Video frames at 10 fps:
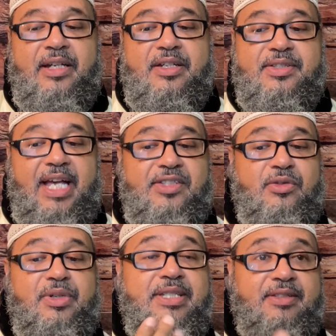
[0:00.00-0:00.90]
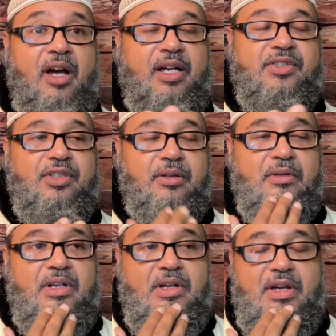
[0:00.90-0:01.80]
Because that's who he's talking to.
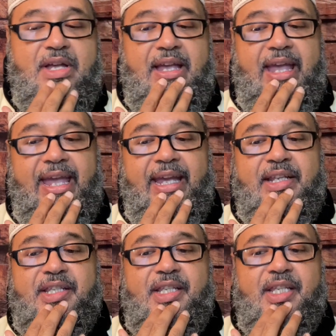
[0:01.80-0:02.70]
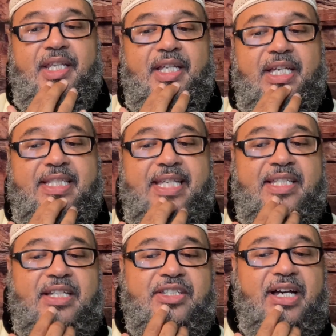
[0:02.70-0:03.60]
And he
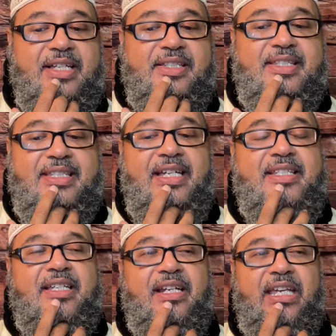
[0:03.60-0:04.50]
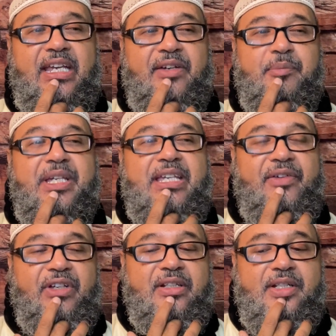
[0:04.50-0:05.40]
says unto us, a son is going to be
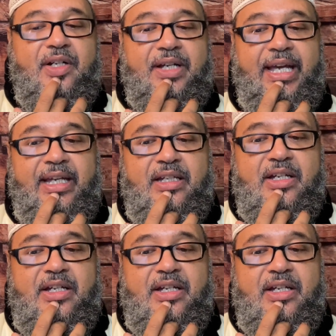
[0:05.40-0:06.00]
given, okay?